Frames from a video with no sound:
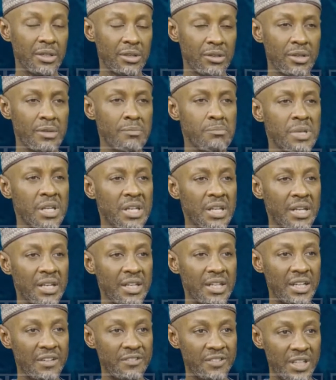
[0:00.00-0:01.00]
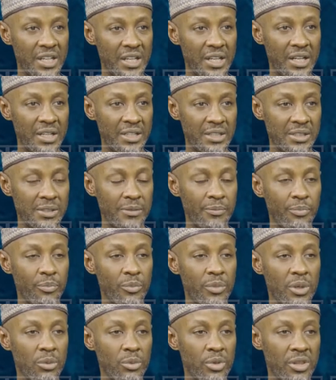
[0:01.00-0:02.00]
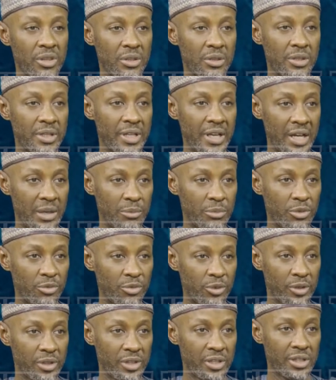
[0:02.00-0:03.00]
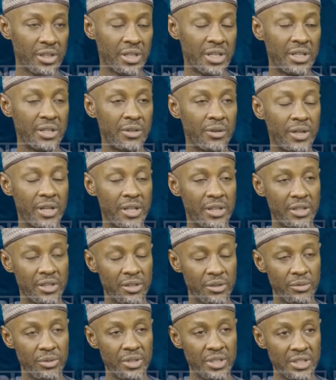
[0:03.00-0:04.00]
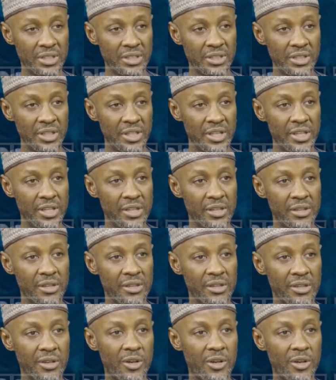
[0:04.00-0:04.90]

So immediately after that, we saw the armed forces and the other security agencies